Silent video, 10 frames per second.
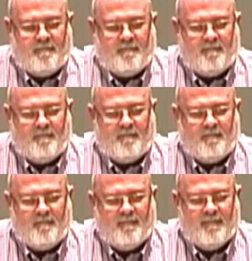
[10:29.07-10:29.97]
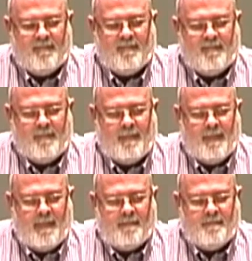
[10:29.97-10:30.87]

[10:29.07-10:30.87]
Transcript: Nothing is said.